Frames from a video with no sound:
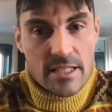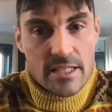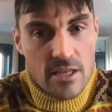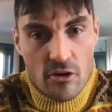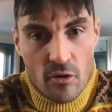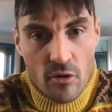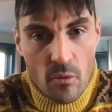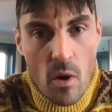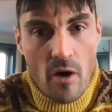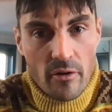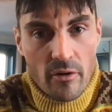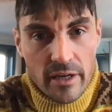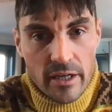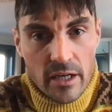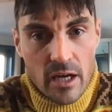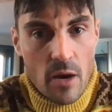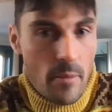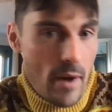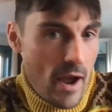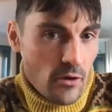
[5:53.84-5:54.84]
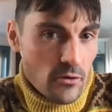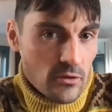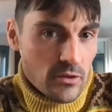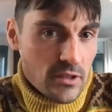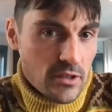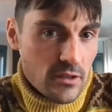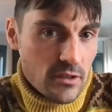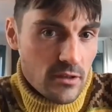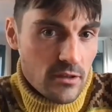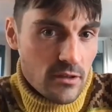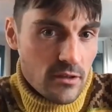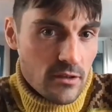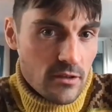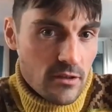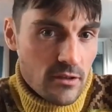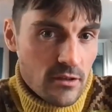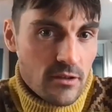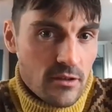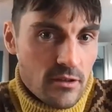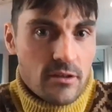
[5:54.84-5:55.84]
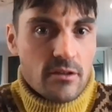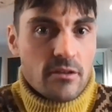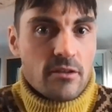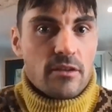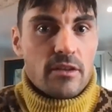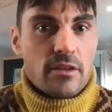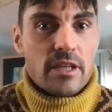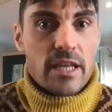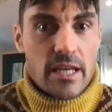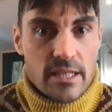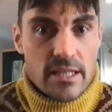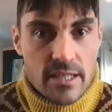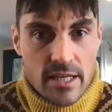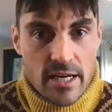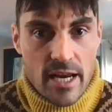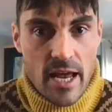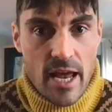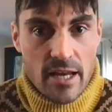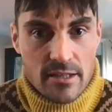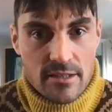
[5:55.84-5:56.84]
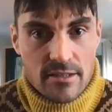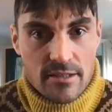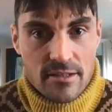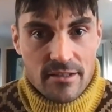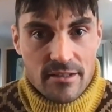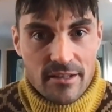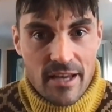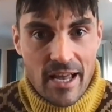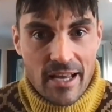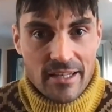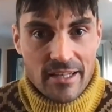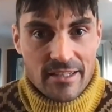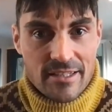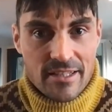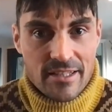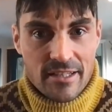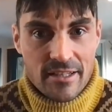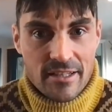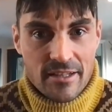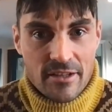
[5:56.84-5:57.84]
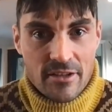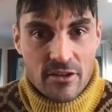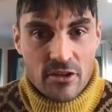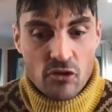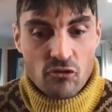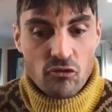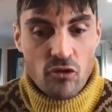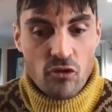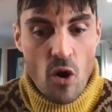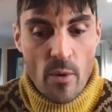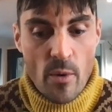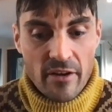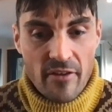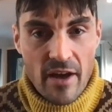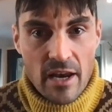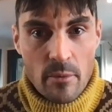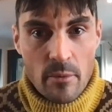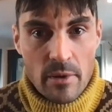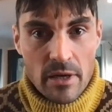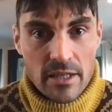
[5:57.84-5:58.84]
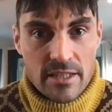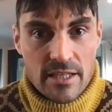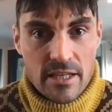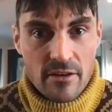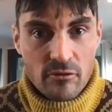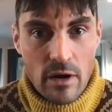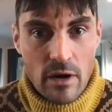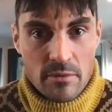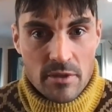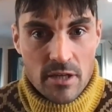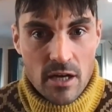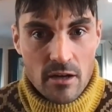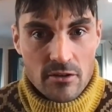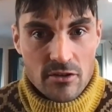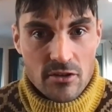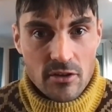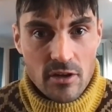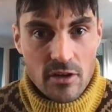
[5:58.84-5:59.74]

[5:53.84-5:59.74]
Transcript: Is there a worry about the internet and the growing availability of reptiles